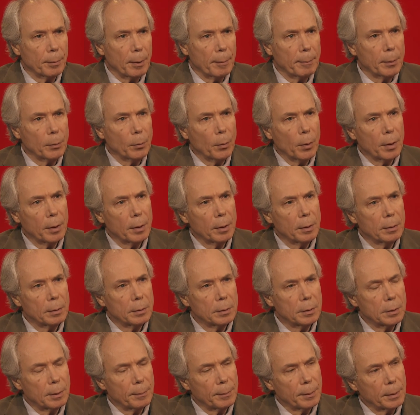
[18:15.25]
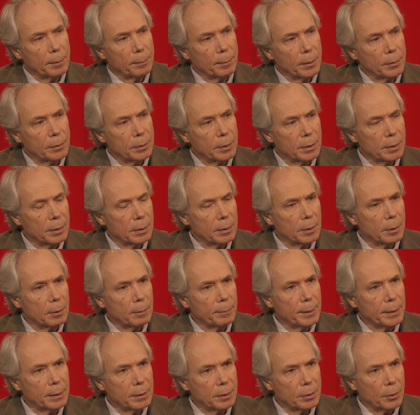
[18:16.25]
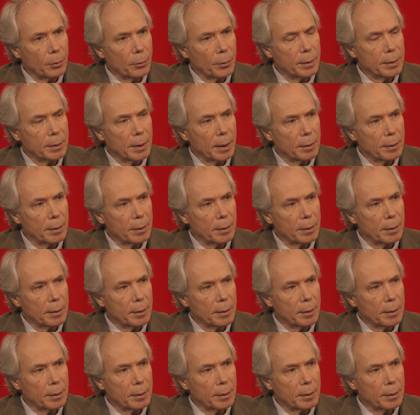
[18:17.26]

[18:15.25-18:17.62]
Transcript: I mean, some of the most disturbing stories